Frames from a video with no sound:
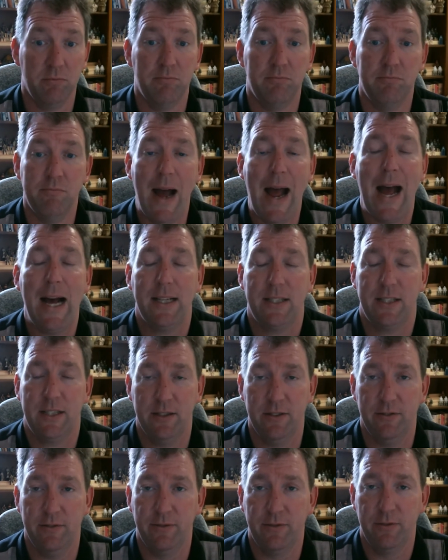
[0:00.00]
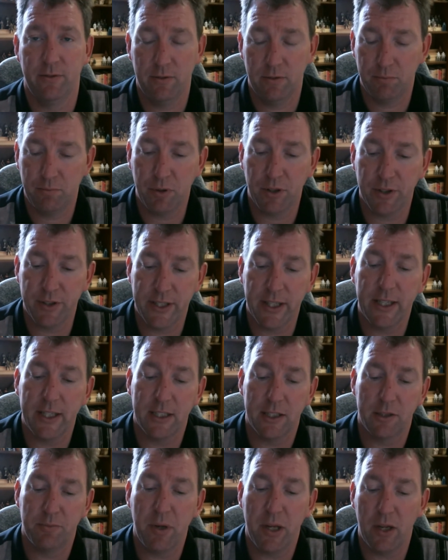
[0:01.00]
massive
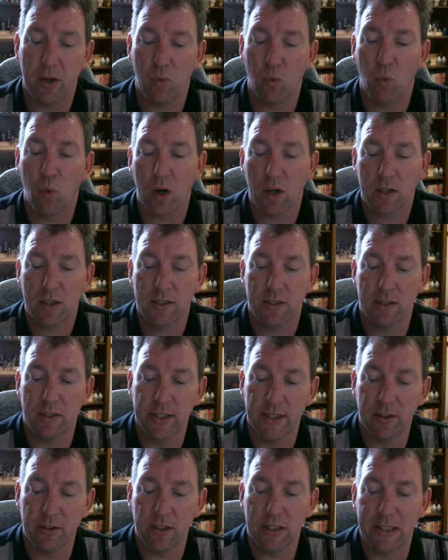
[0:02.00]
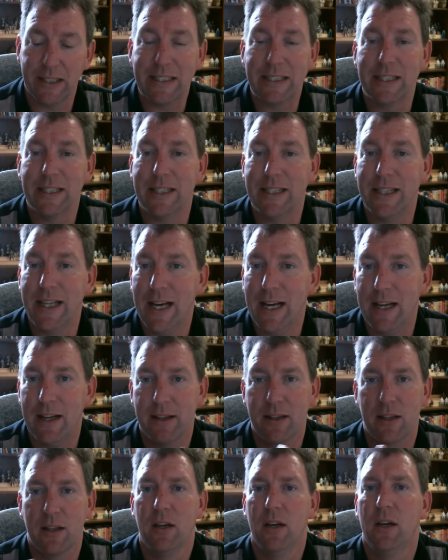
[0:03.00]
percentage being worked literally to
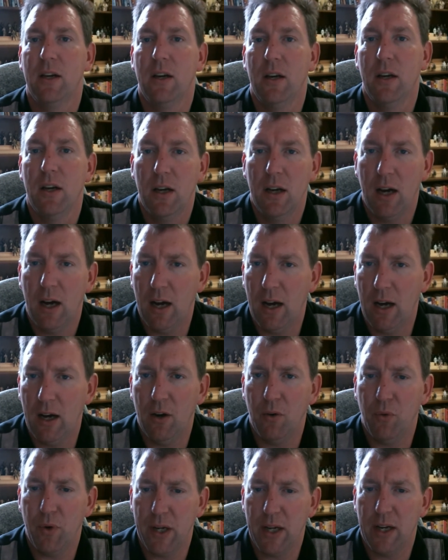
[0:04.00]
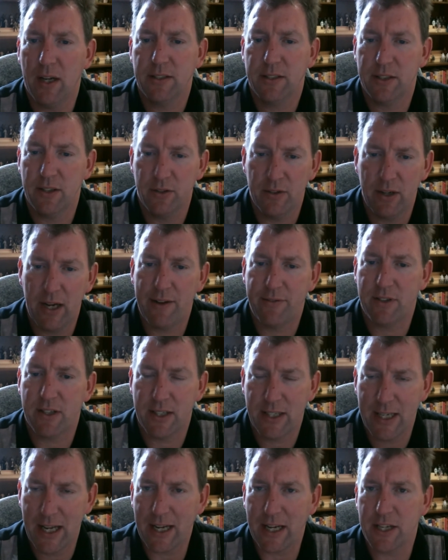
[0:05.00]
death, we also have to
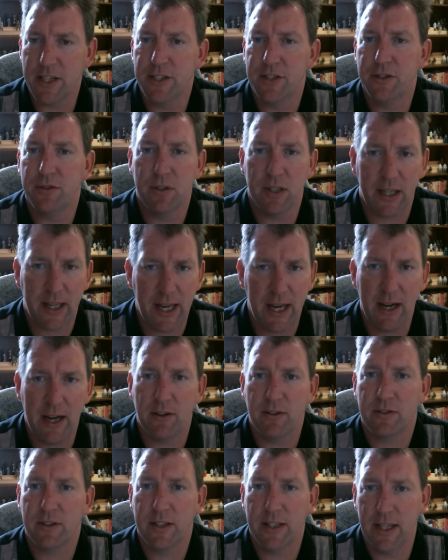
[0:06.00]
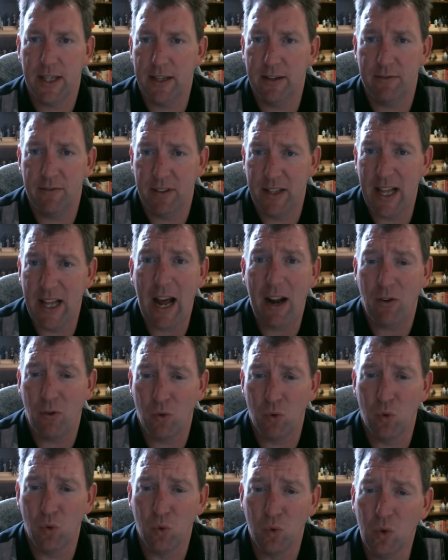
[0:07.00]
take into account that
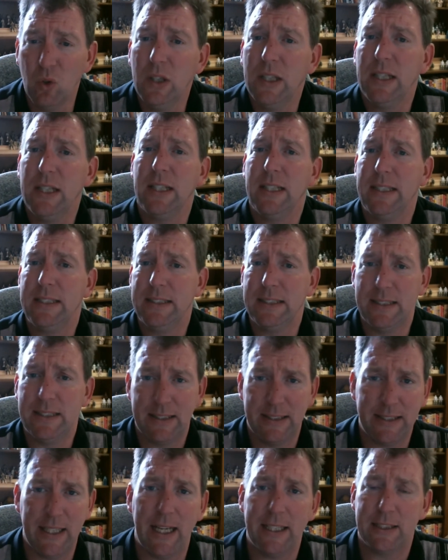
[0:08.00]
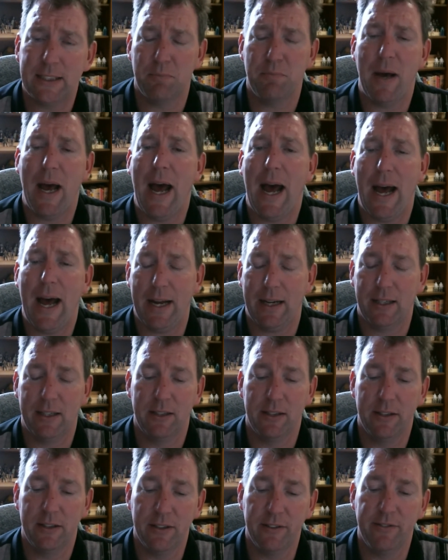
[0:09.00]
really sets back
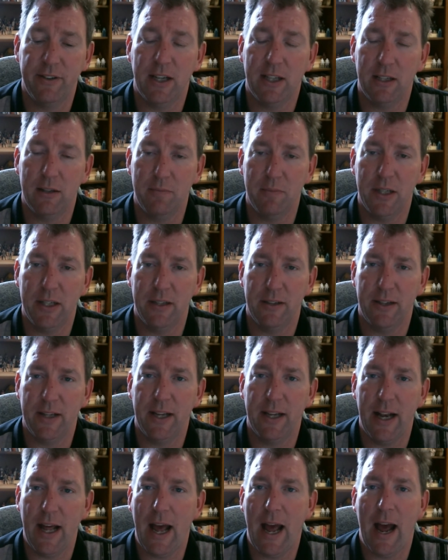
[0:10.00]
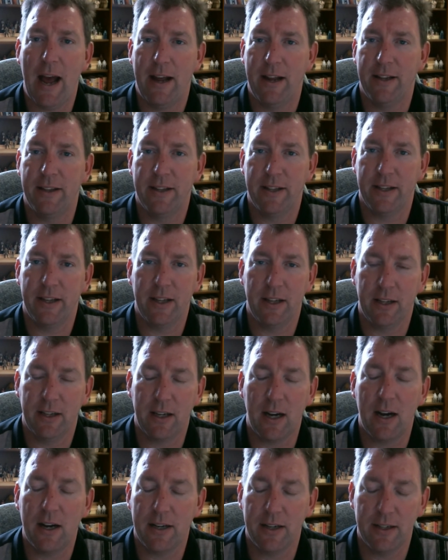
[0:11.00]
development in the
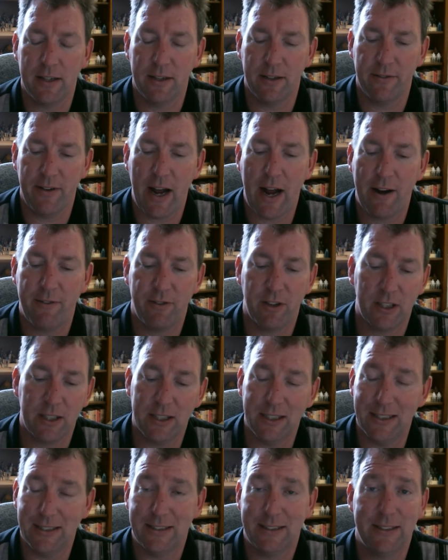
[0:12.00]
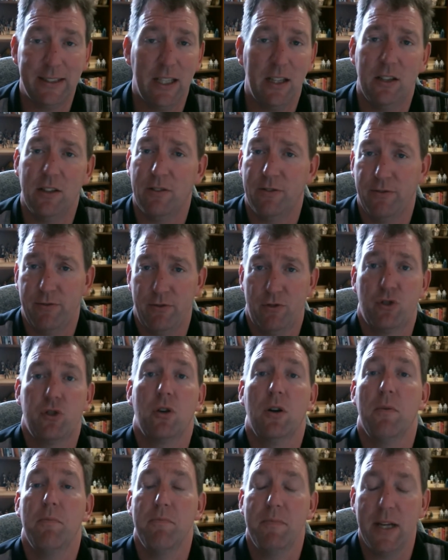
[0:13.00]
continent of Africa itself
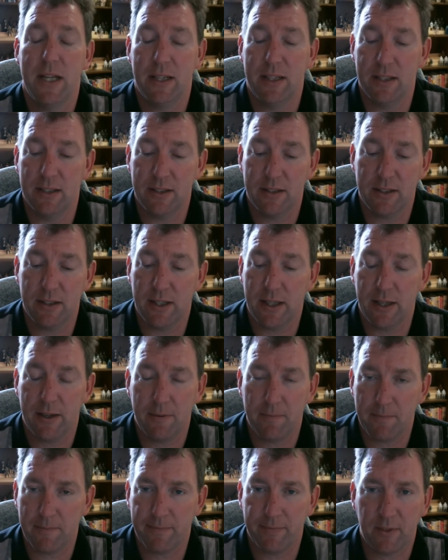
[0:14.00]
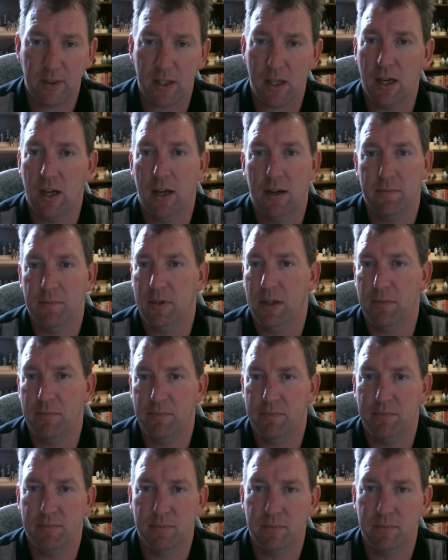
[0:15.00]
tremendously. Um, um,